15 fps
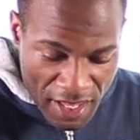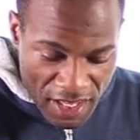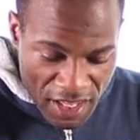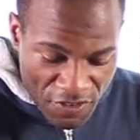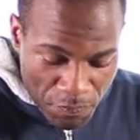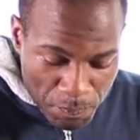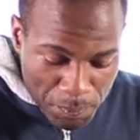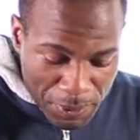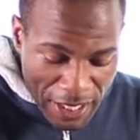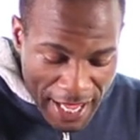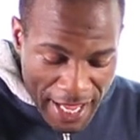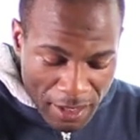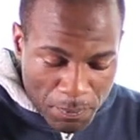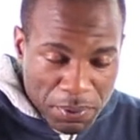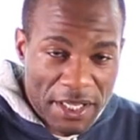If
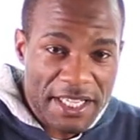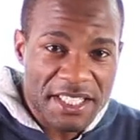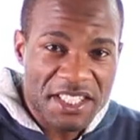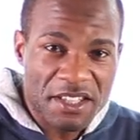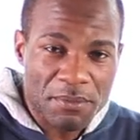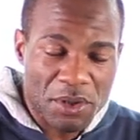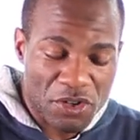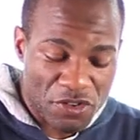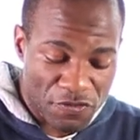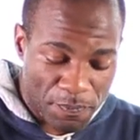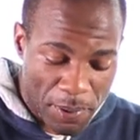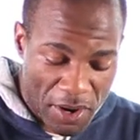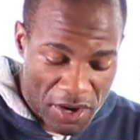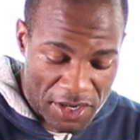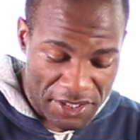black plays the
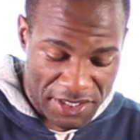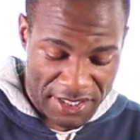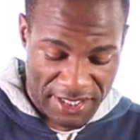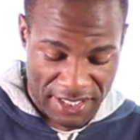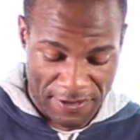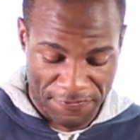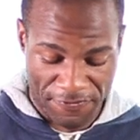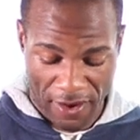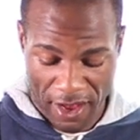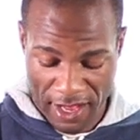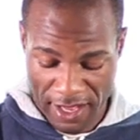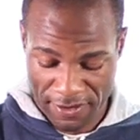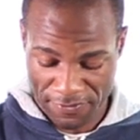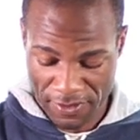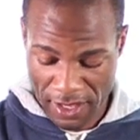move pawn to
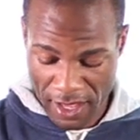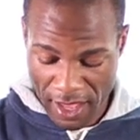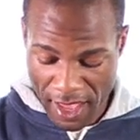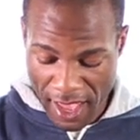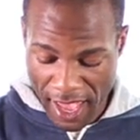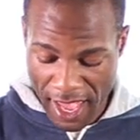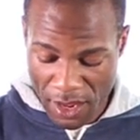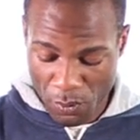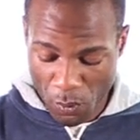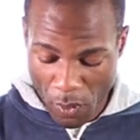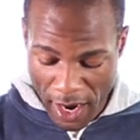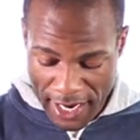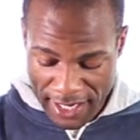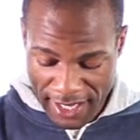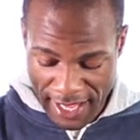c5 and
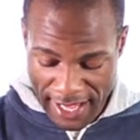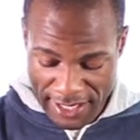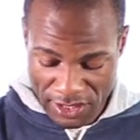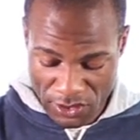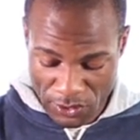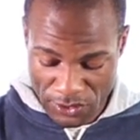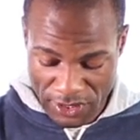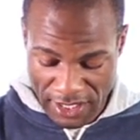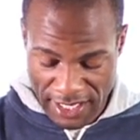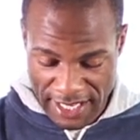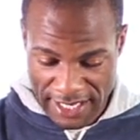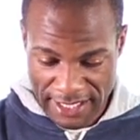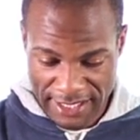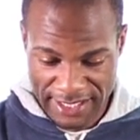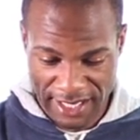white castles
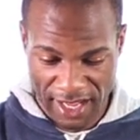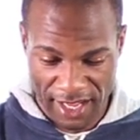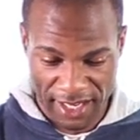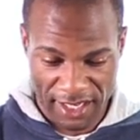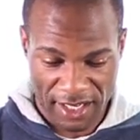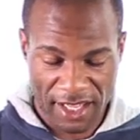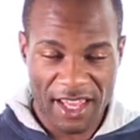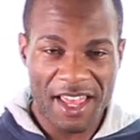kingside,